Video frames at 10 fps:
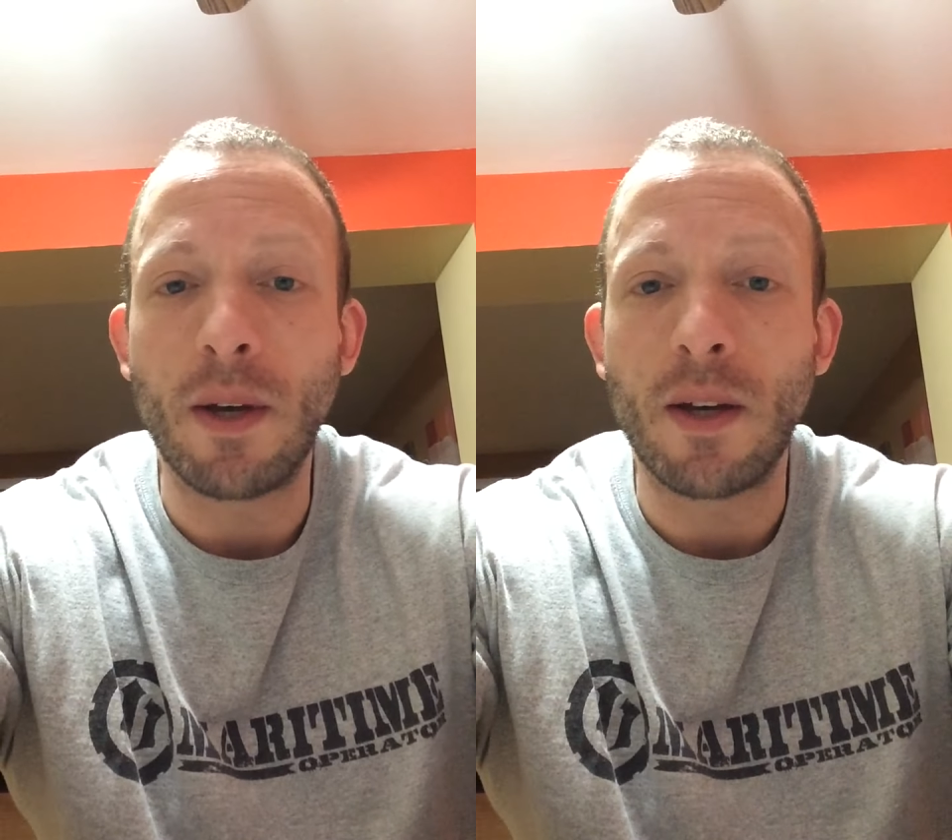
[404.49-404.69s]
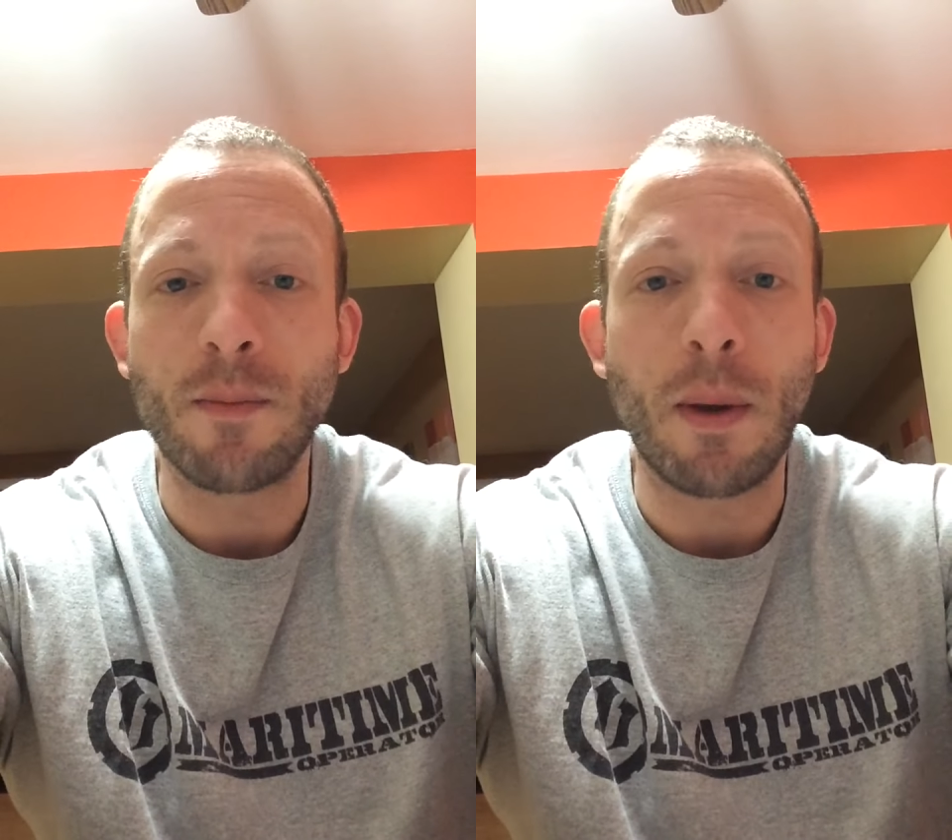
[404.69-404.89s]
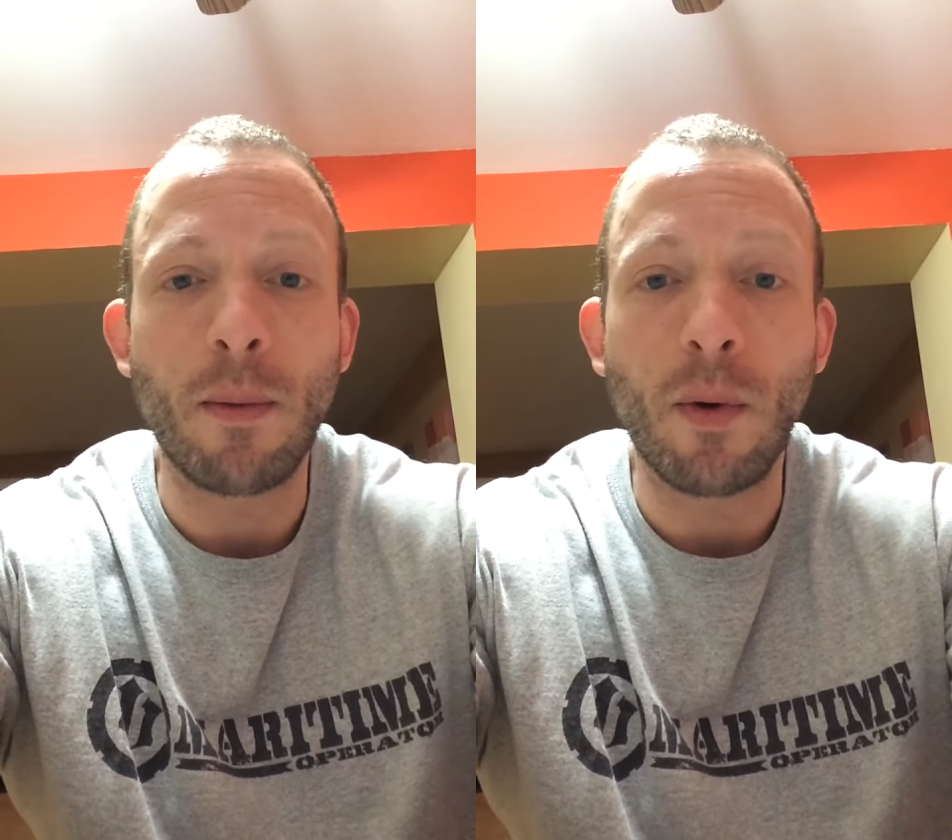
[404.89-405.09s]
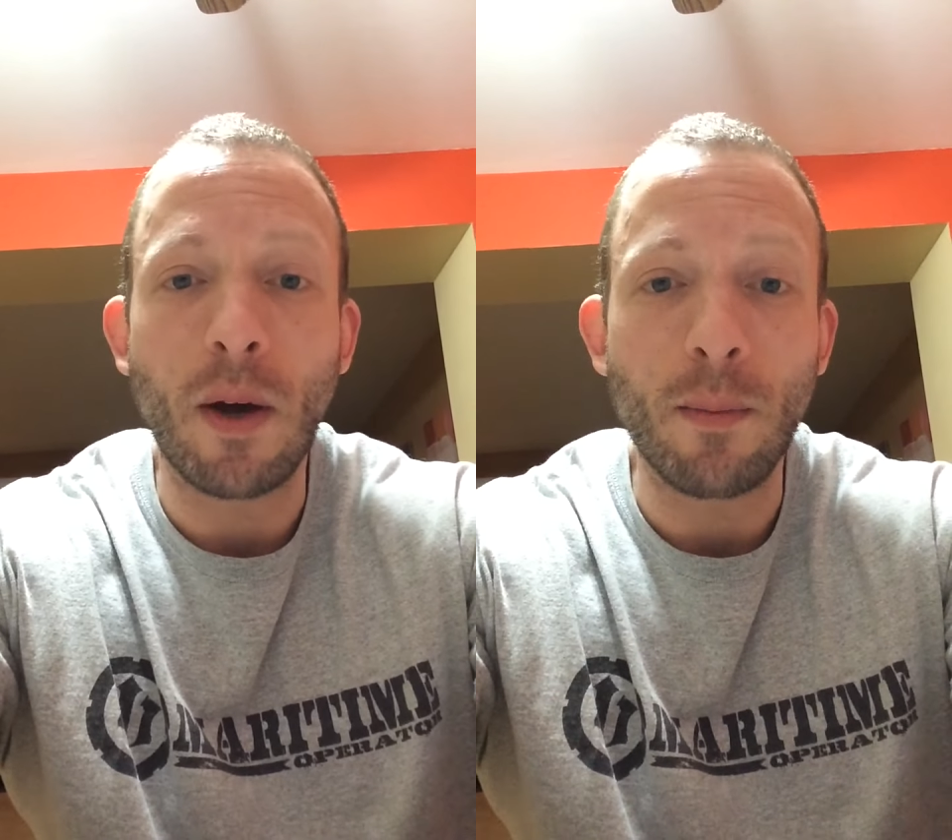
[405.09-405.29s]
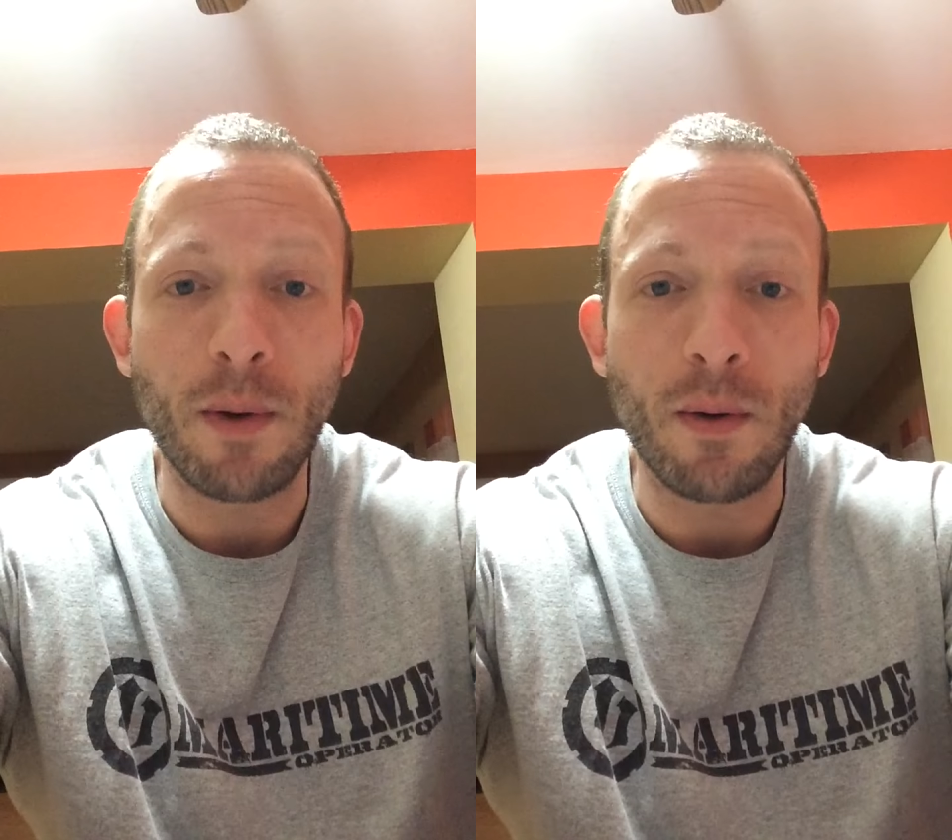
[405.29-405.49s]
because maybe it will
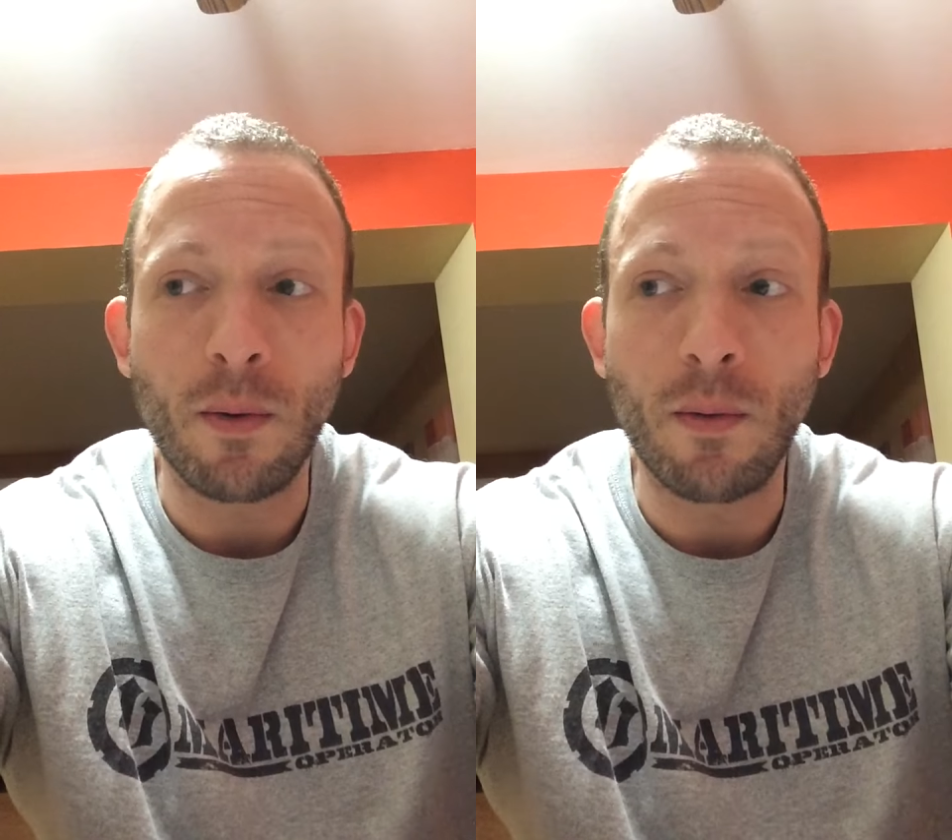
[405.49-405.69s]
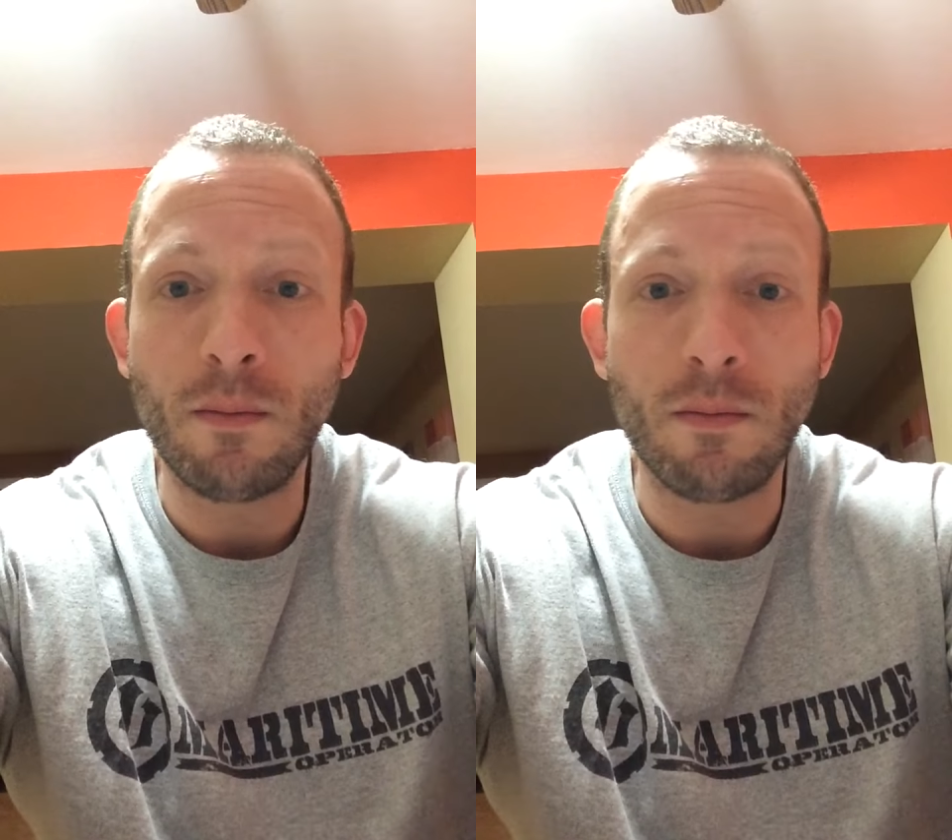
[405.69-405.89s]
help you